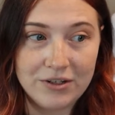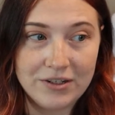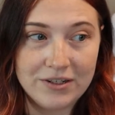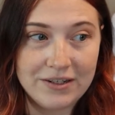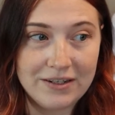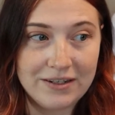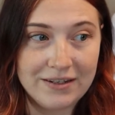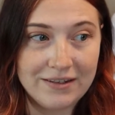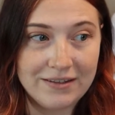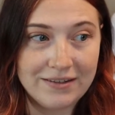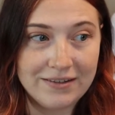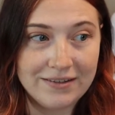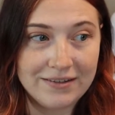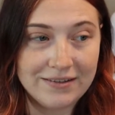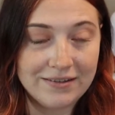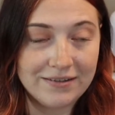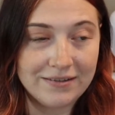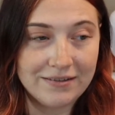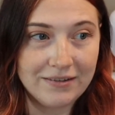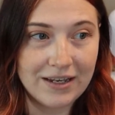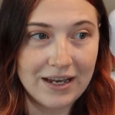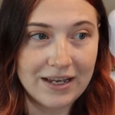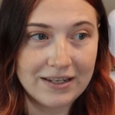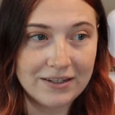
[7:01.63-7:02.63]
She's
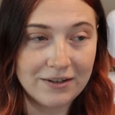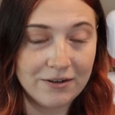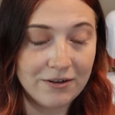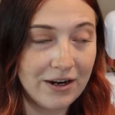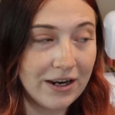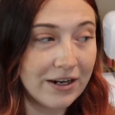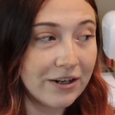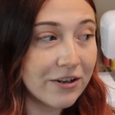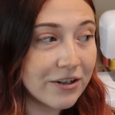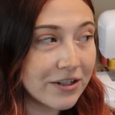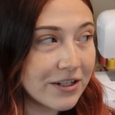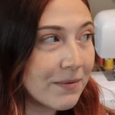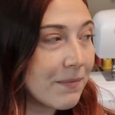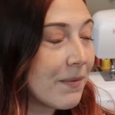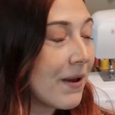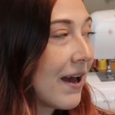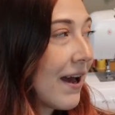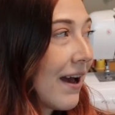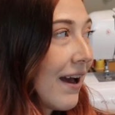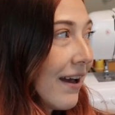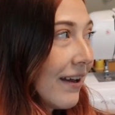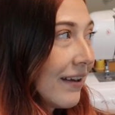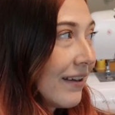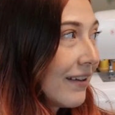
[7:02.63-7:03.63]
got her energy
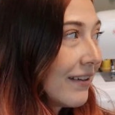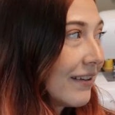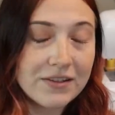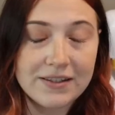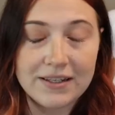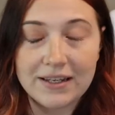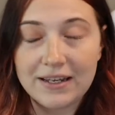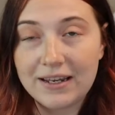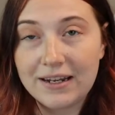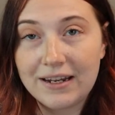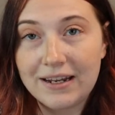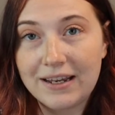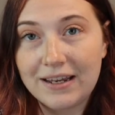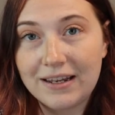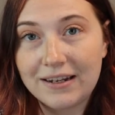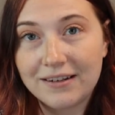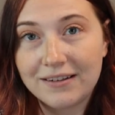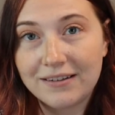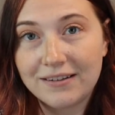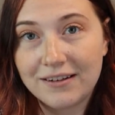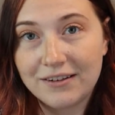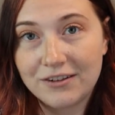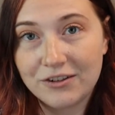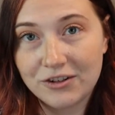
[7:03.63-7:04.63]
back. She's
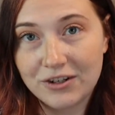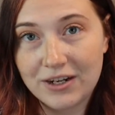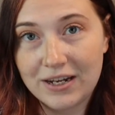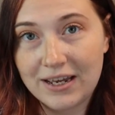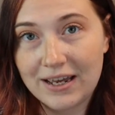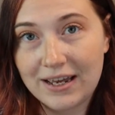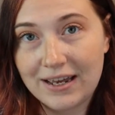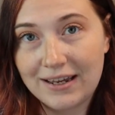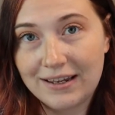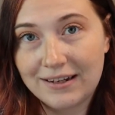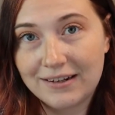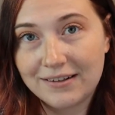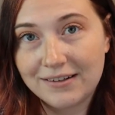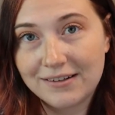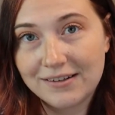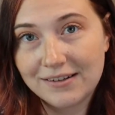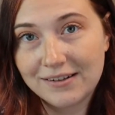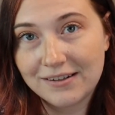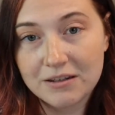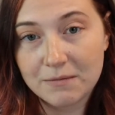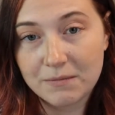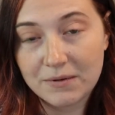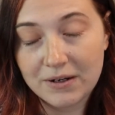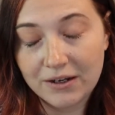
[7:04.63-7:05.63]
eating and drinking,
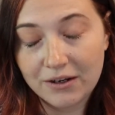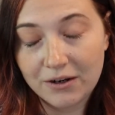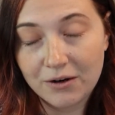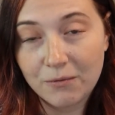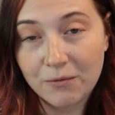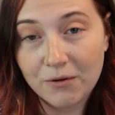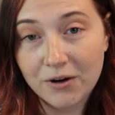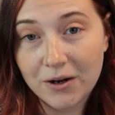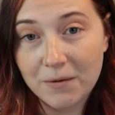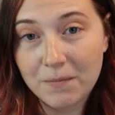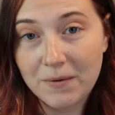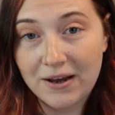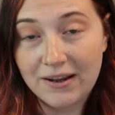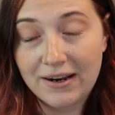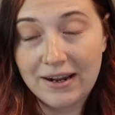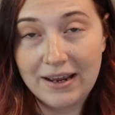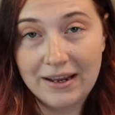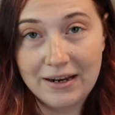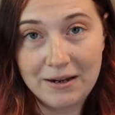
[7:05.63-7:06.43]
so I'm not gonna worry about it